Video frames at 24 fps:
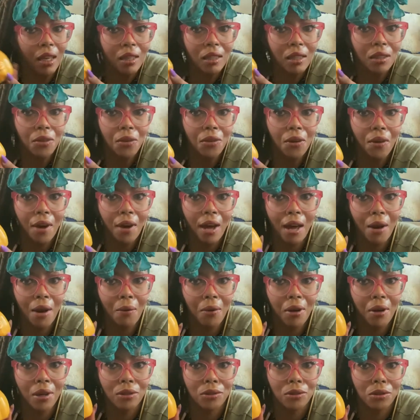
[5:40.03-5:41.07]
You know how I
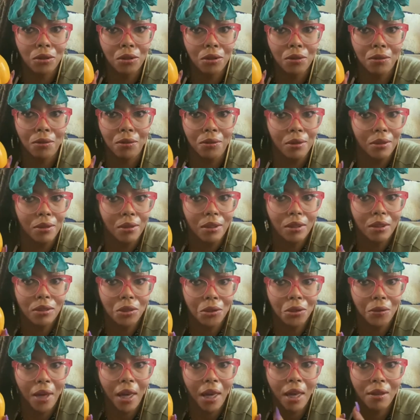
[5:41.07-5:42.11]
work two,
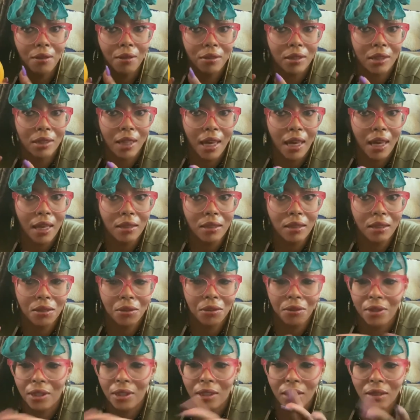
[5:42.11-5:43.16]
two hours. I had to
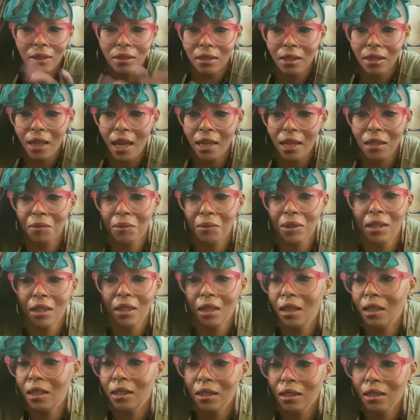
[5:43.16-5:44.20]
do it. It's, it had to be
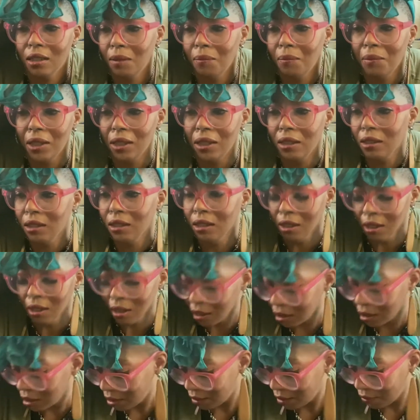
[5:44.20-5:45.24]
done. I mean,
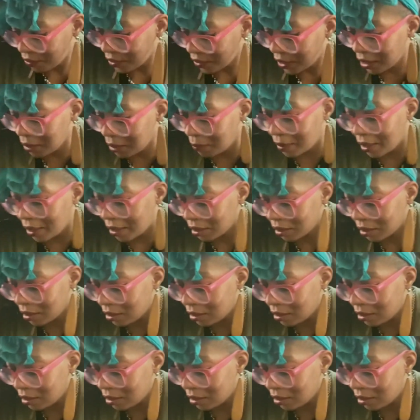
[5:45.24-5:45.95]
forget about it.